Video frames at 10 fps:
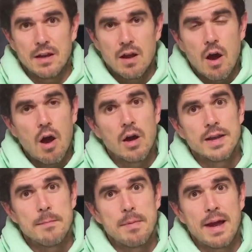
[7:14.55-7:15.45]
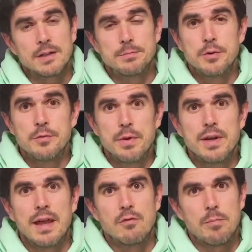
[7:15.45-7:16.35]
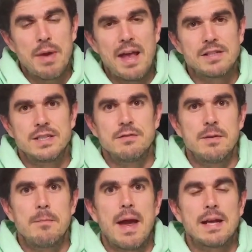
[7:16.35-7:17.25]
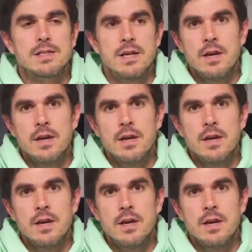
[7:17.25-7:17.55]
high impact movement, that repetitive impact